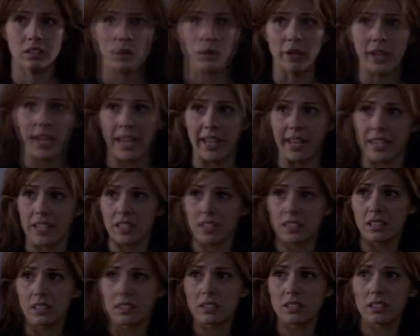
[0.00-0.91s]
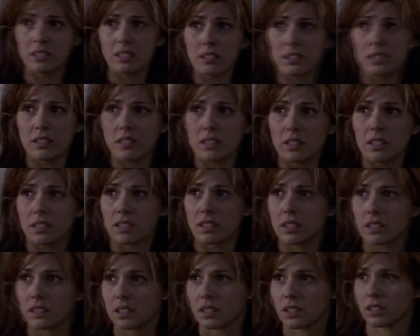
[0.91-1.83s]
It's okay.
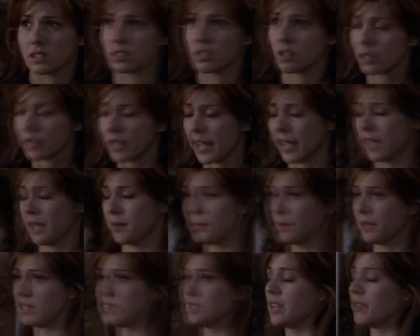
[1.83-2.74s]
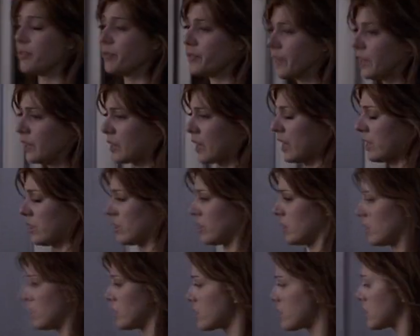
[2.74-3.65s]
It's okay, because I figured out
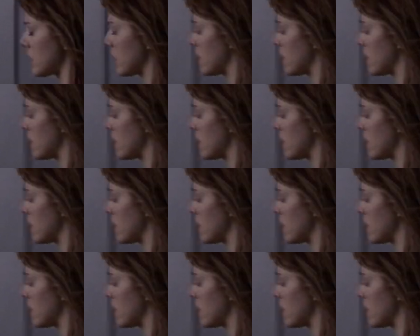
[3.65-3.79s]
your little